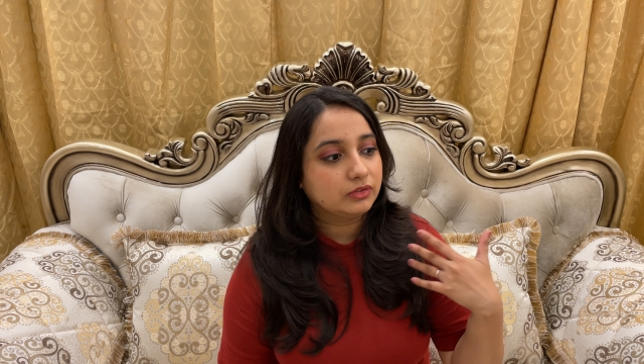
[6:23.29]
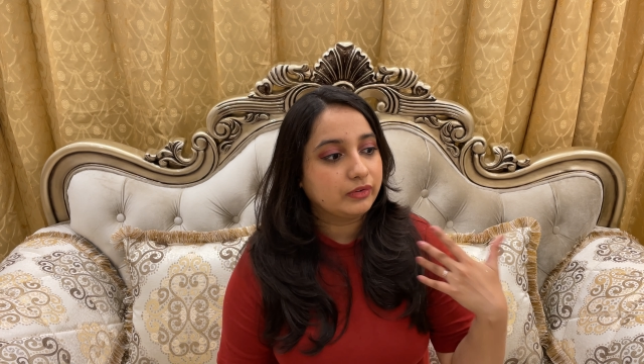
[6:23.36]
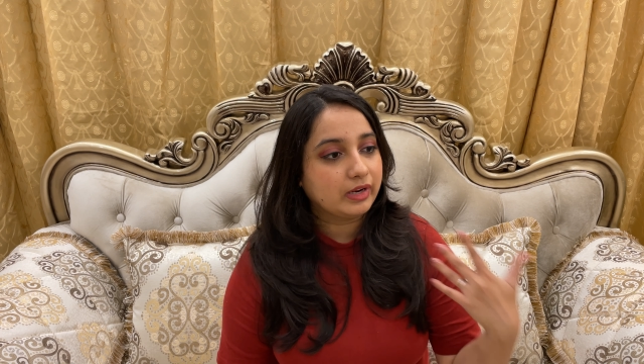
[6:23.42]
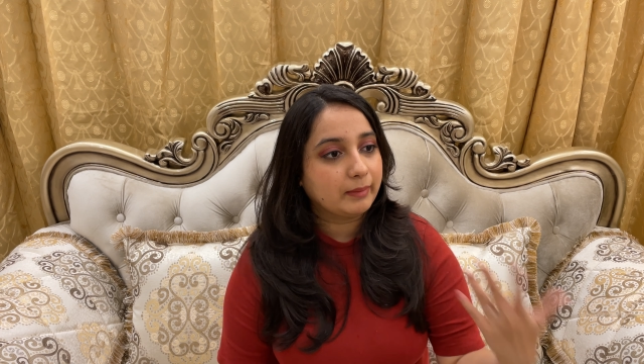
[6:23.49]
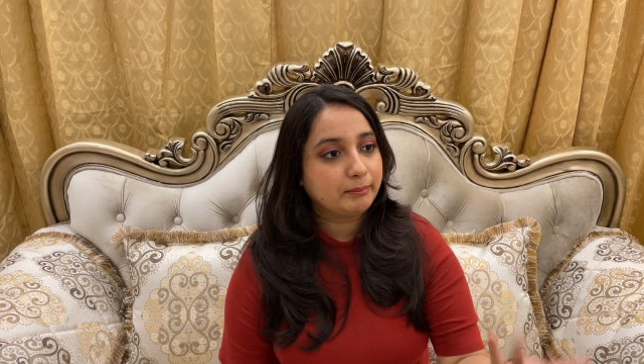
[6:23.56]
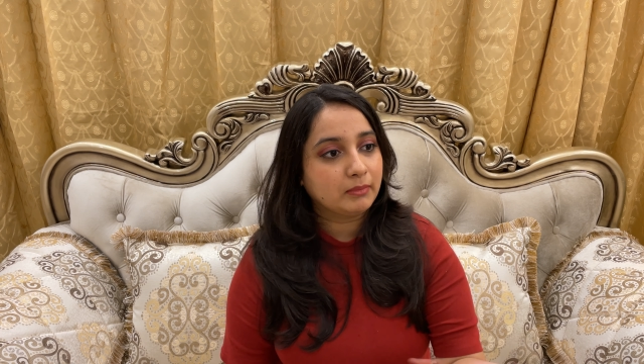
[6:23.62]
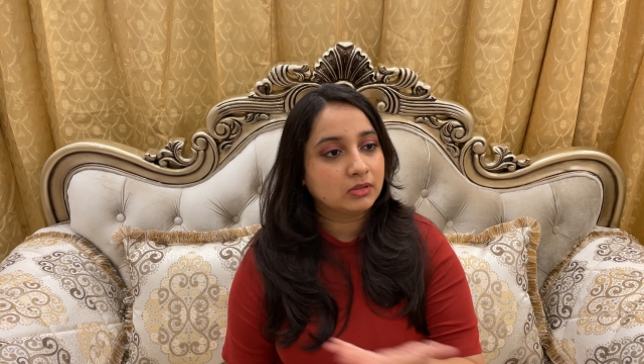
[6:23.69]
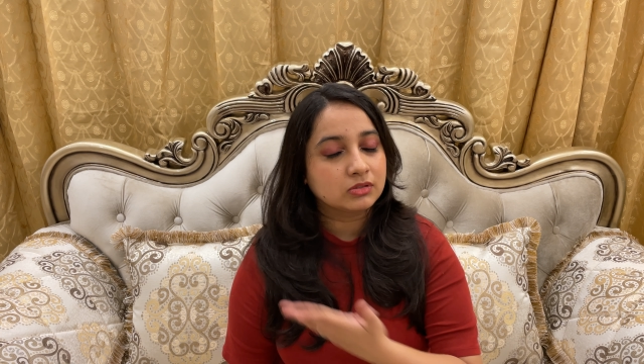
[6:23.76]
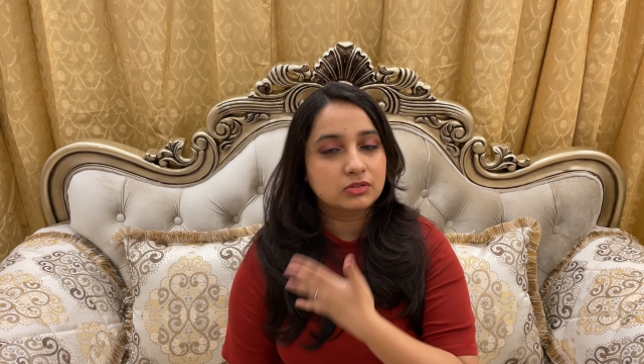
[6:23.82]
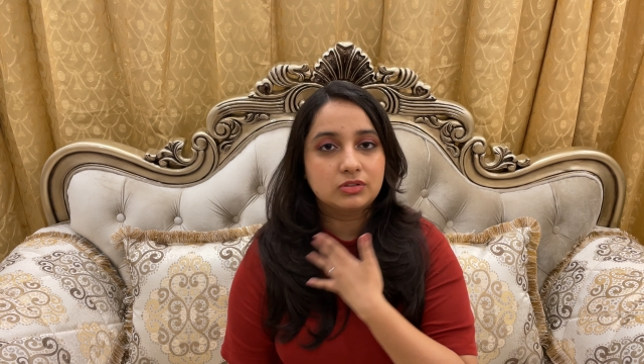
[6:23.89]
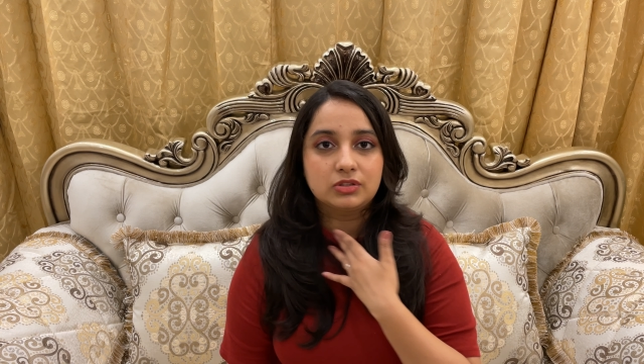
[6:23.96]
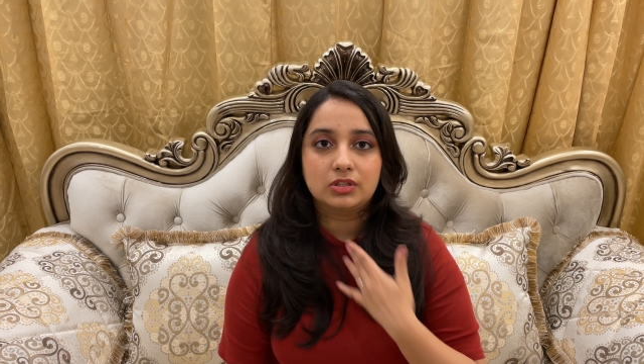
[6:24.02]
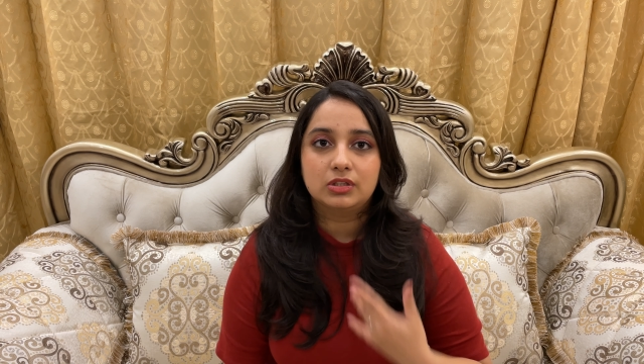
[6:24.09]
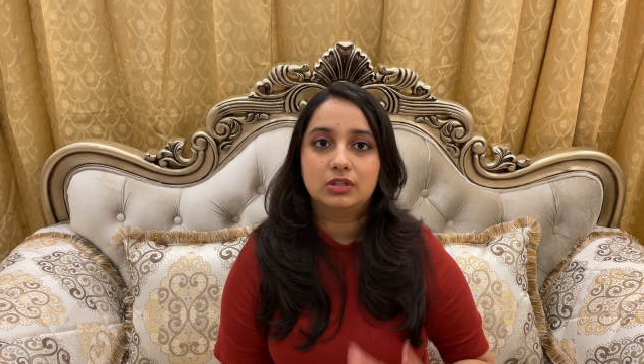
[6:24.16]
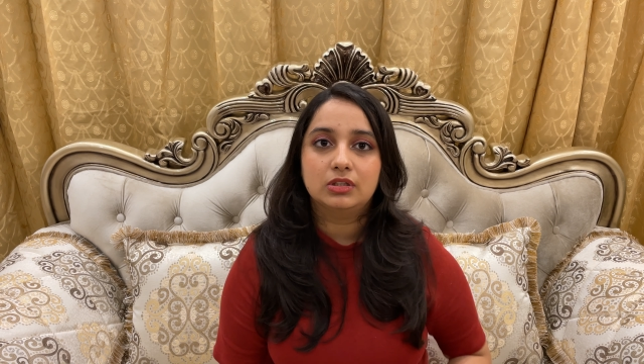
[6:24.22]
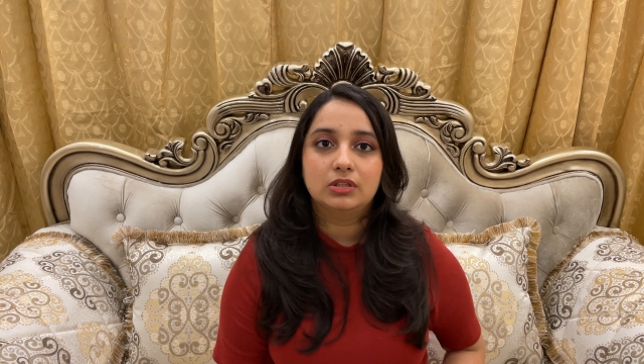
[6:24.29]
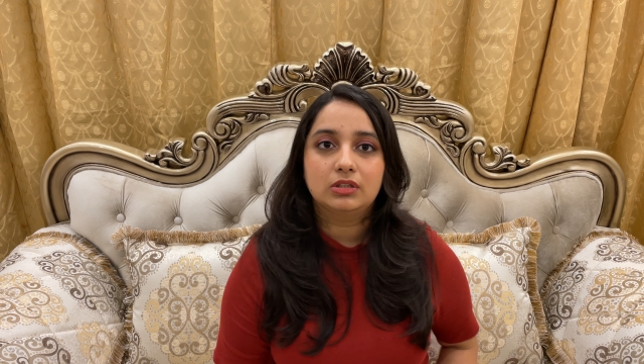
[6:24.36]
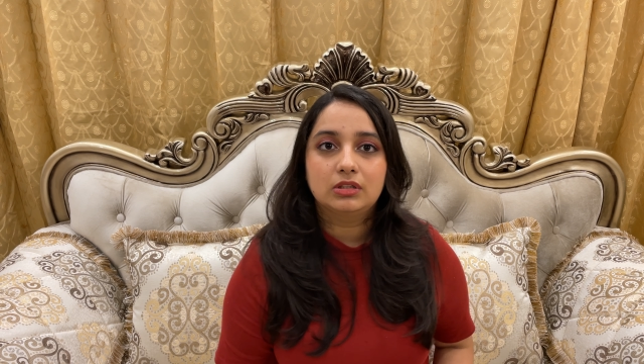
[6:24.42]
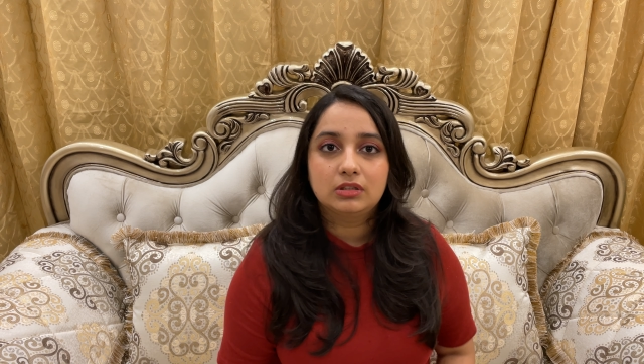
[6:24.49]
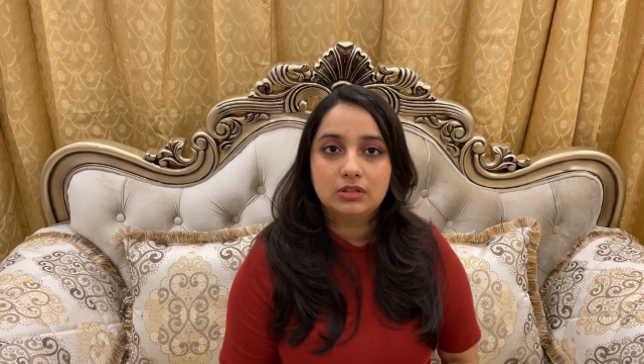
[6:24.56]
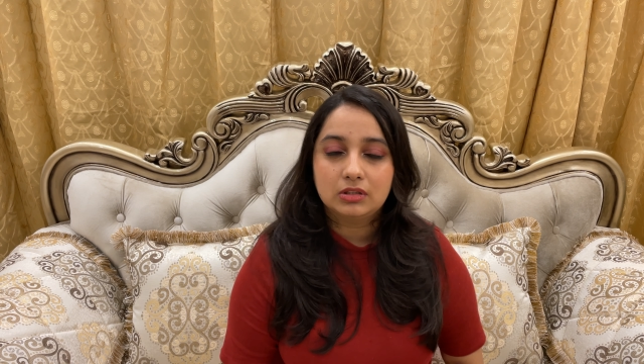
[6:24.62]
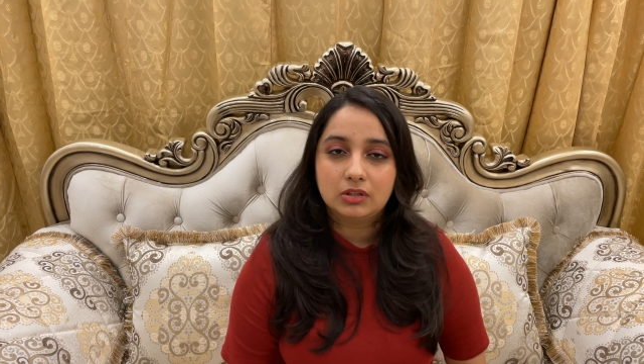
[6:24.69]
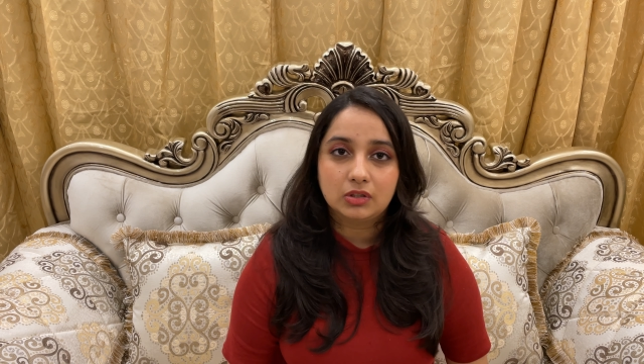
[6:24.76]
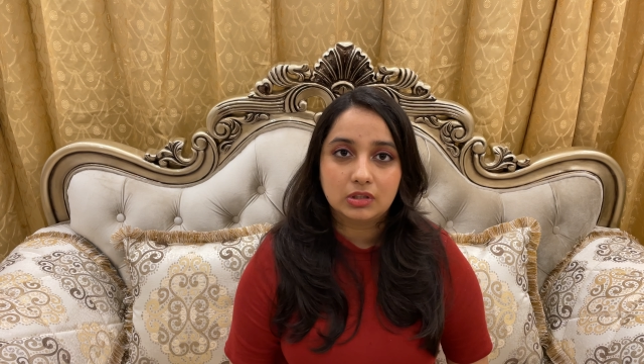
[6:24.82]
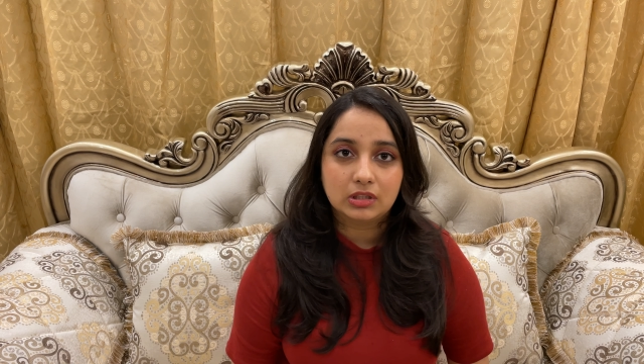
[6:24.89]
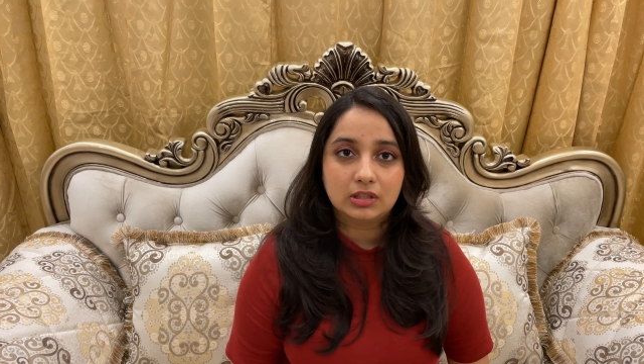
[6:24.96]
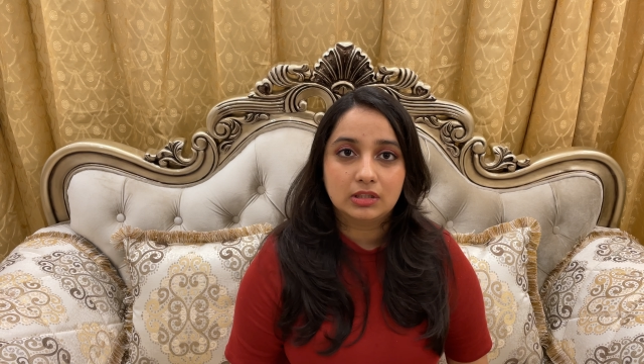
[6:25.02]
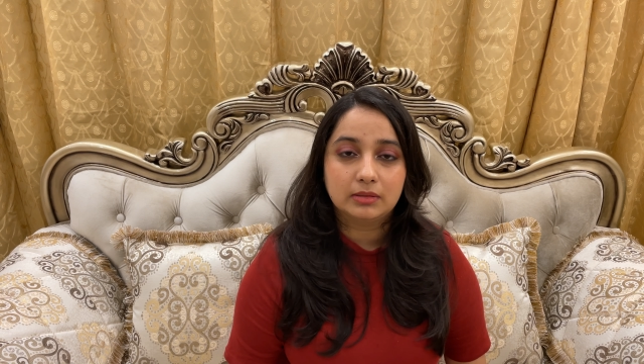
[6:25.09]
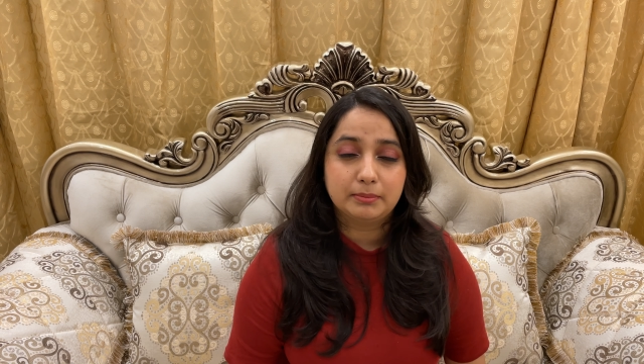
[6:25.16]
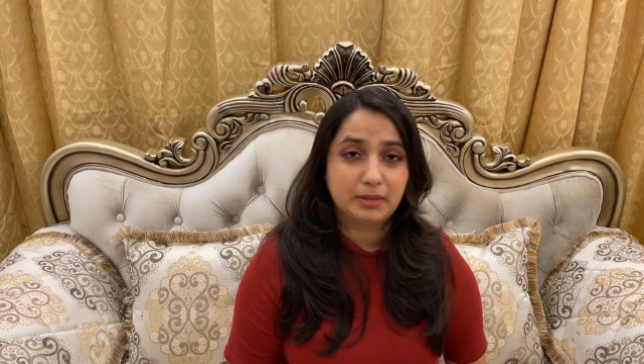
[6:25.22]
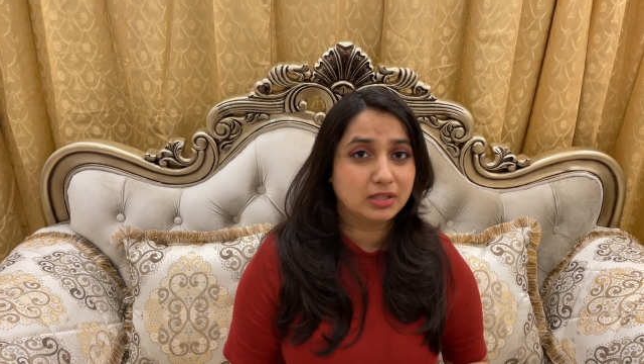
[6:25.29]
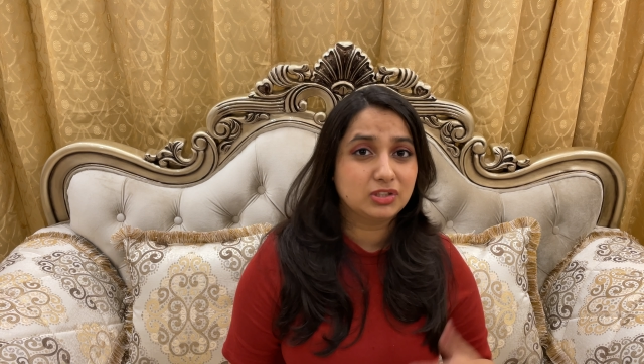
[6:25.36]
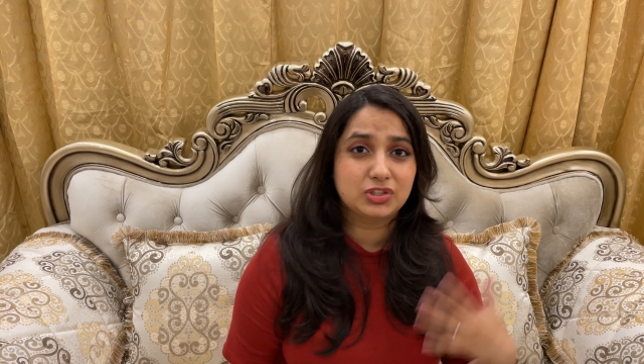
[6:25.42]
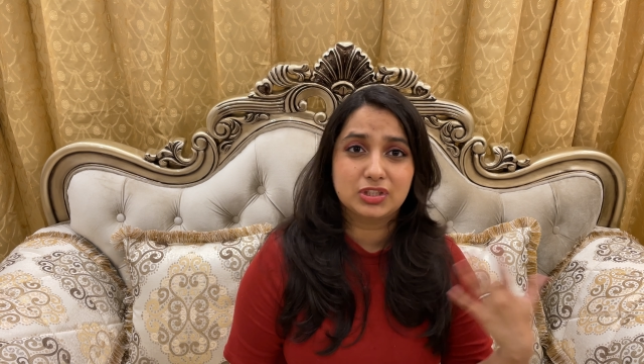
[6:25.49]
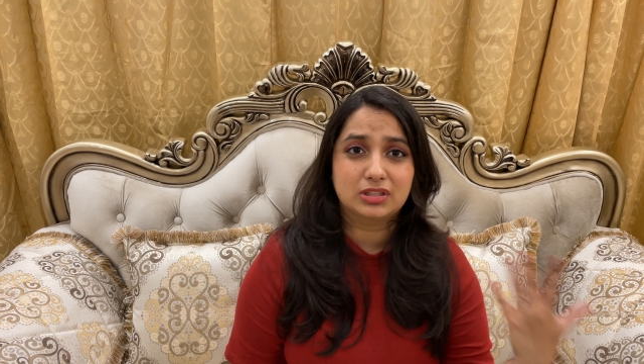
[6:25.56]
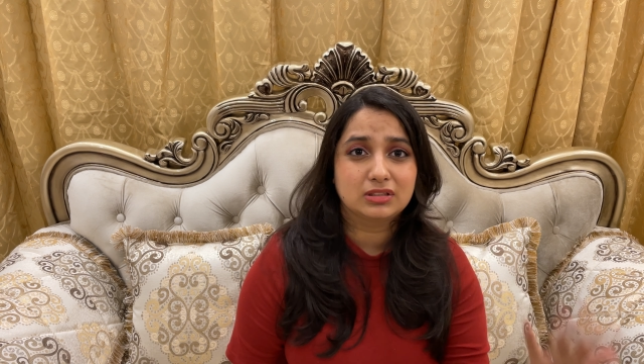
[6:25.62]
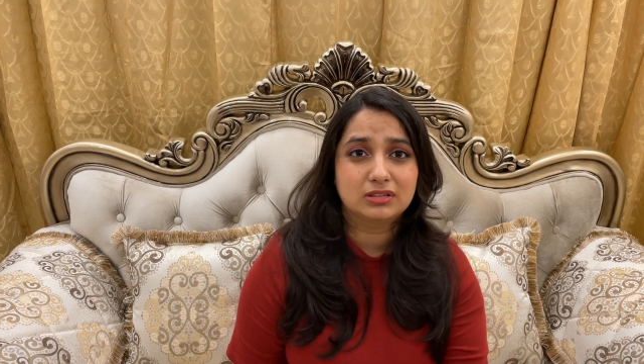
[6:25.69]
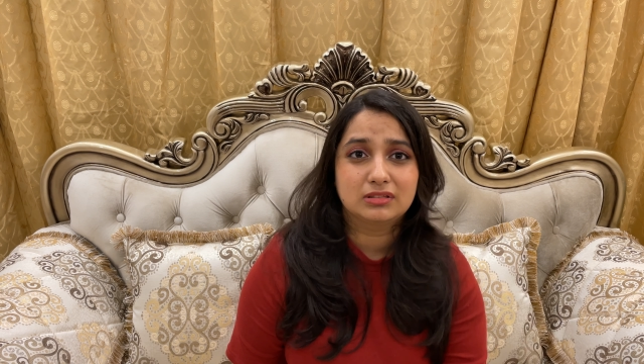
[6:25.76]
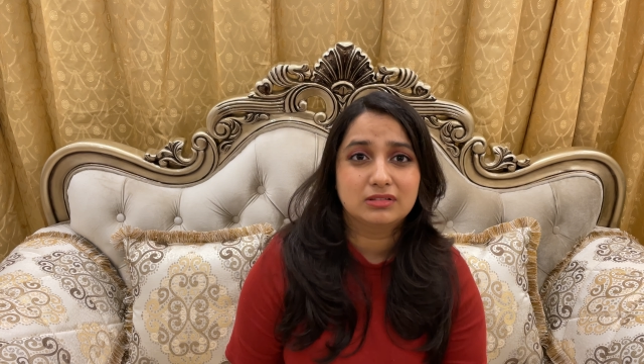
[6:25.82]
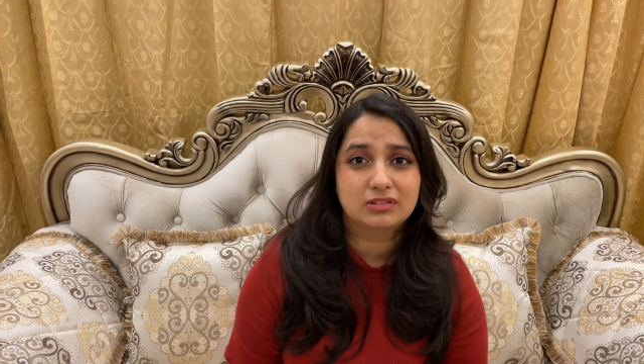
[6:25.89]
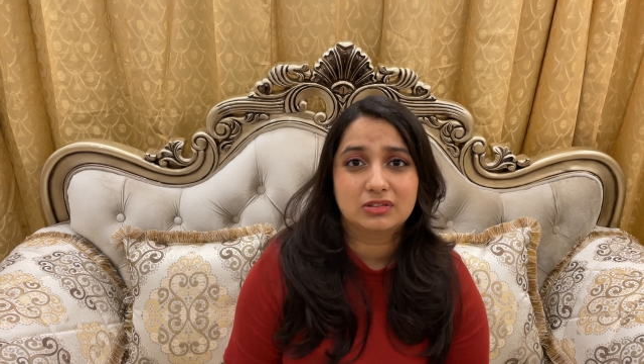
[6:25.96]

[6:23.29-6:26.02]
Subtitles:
Rap Monster or Pangchan.